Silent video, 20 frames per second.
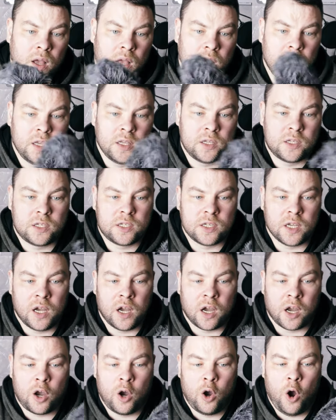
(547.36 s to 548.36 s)
it's
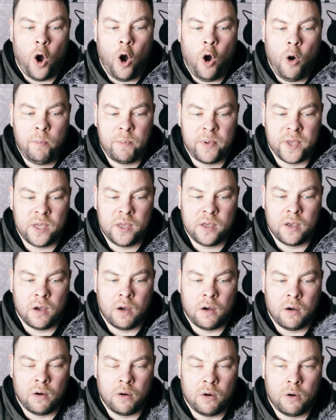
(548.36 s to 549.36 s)
a copy
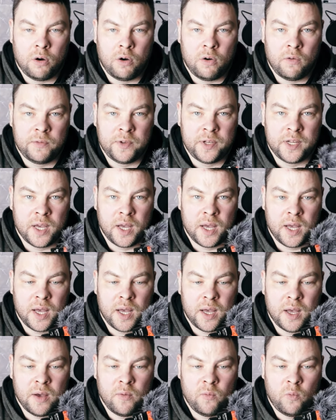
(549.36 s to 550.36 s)
of
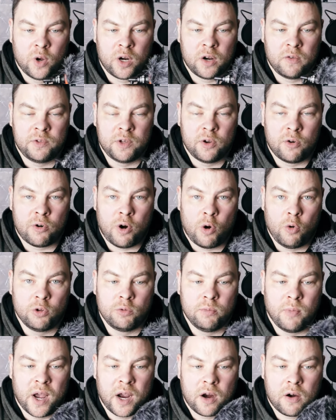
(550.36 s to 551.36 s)
the one of the Rode
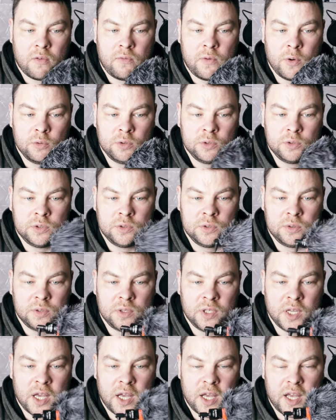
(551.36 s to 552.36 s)
microphones.
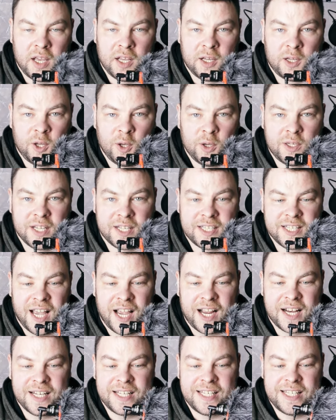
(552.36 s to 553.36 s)
Yeah, it looks
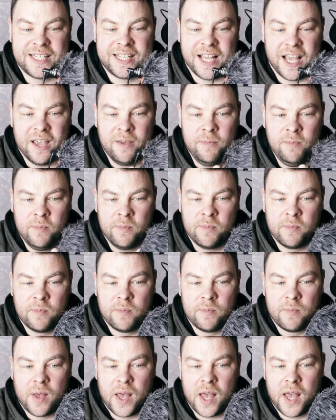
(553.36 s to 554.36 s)
exactly the same,
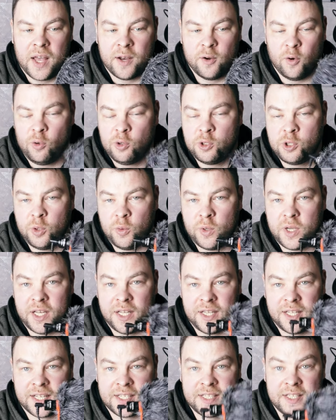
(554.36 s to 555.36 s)
and also
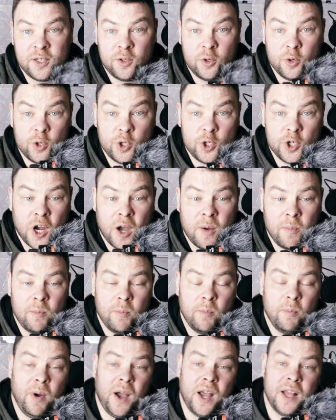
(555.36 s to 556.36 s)
it does the good job,
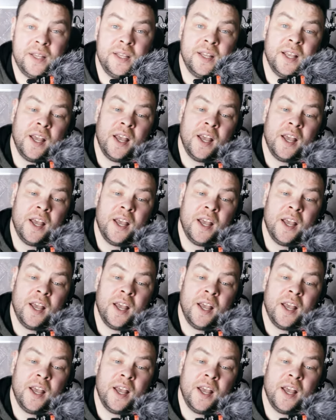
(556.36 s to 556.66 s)
but